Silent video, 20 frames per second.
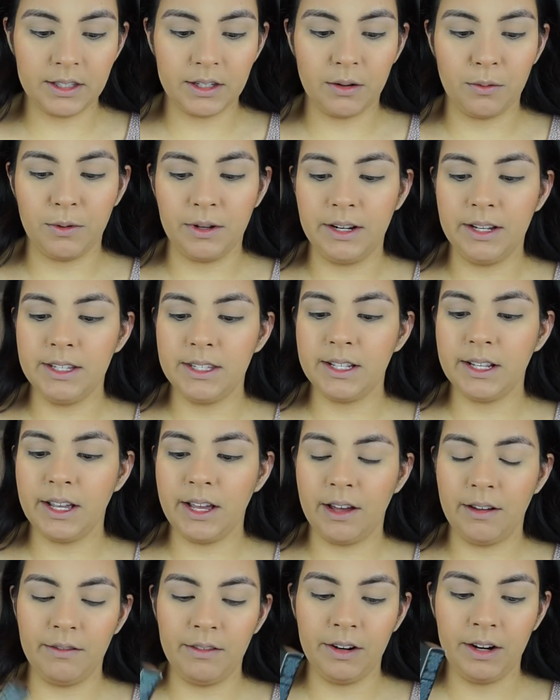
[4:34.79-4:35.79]
So one is a
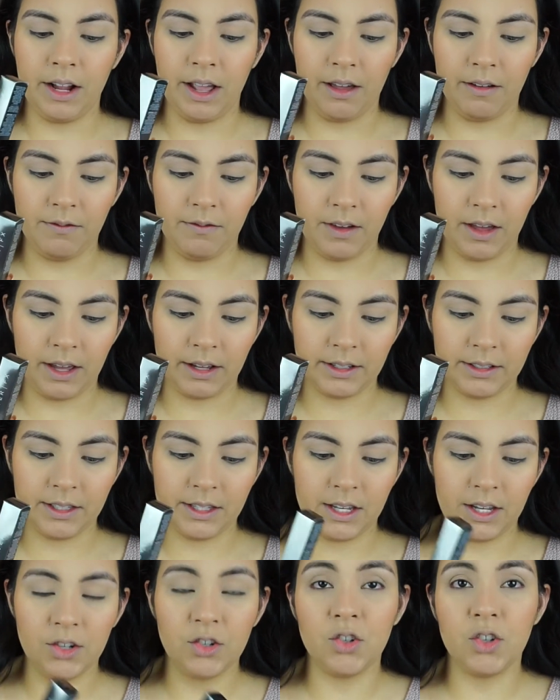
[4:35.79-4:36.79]

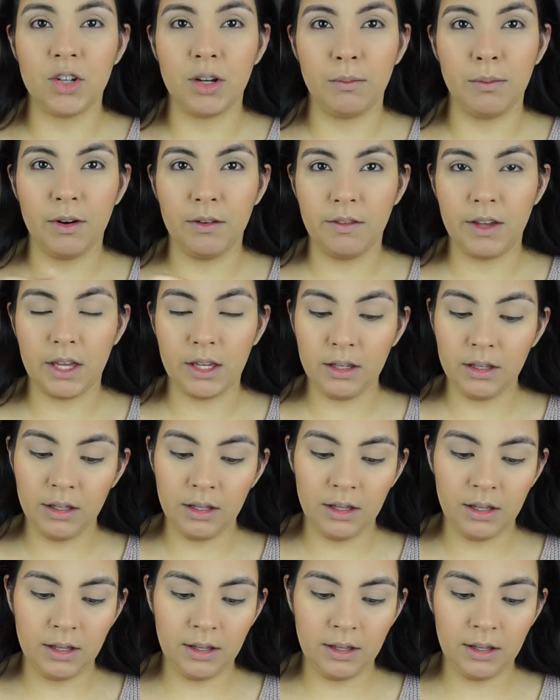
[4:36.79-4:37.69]
COVERFX Shimmer Veil,